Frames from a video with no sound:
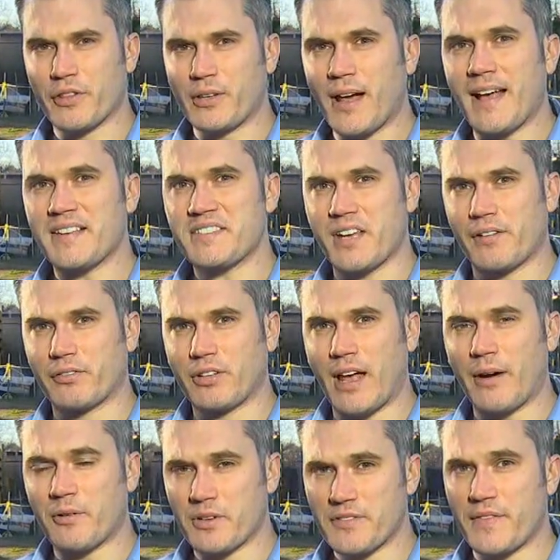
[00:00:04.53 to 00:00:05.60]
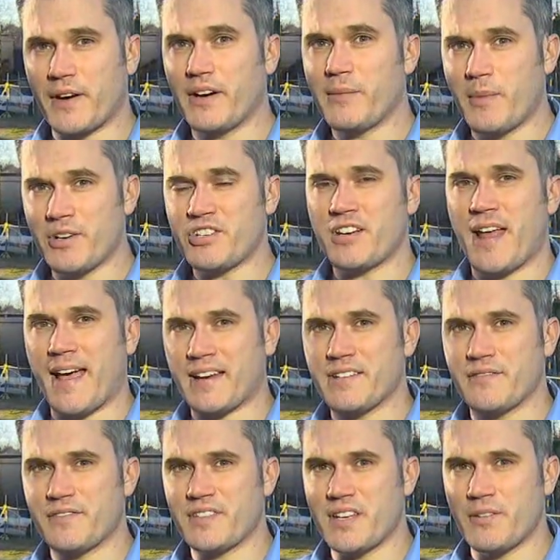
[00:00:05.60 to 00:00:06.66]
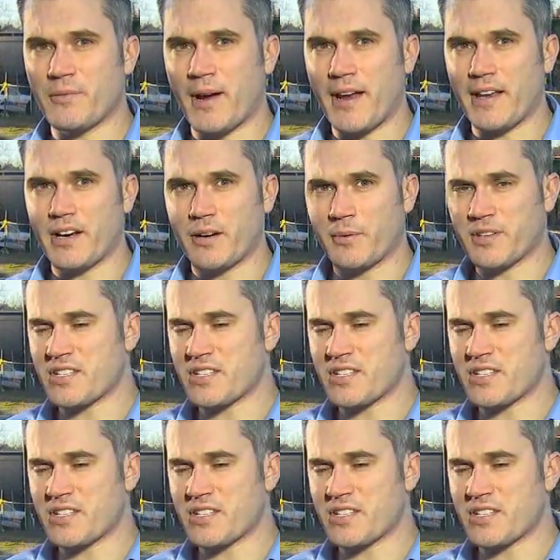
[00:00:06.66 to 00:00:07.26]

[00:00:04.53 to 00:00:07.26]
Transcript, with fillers: for the last several hours. Very much an active scene right here.